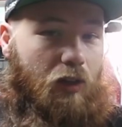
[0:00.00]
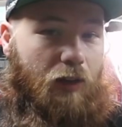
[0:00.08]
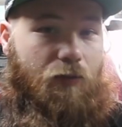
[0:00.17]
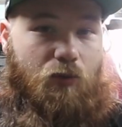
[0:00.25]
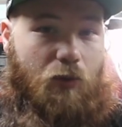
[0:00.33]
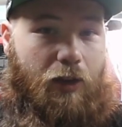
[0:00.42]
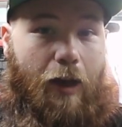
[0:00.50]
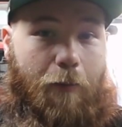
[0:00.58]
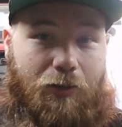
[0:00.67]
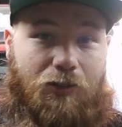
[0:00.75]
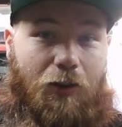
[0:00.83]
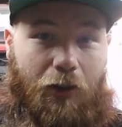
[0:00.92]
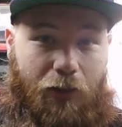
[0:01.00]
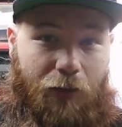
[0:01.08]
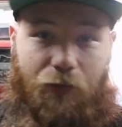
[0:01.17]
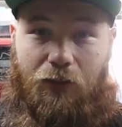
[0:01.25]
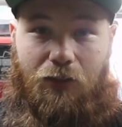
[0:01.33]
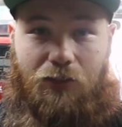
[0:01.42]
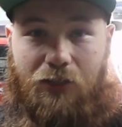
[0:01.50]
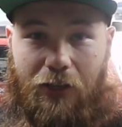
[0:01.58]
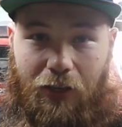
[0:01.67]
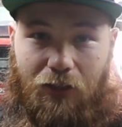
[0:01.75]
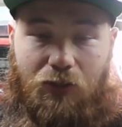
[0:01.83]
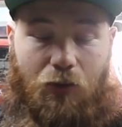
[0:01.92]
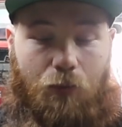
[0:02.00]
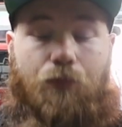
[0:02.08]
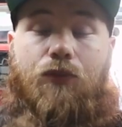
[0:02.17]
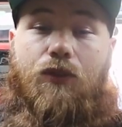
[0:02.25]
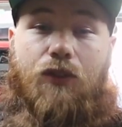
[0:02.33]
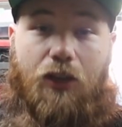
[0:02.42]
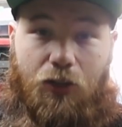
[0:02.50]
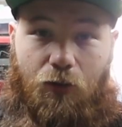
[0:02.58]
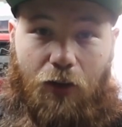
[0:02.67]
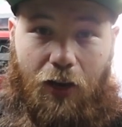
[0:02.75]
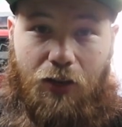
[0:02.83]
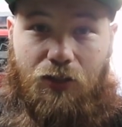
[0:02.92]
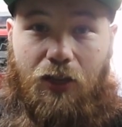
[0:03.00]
Lift is what got me started lifting this thing. So thank you guys.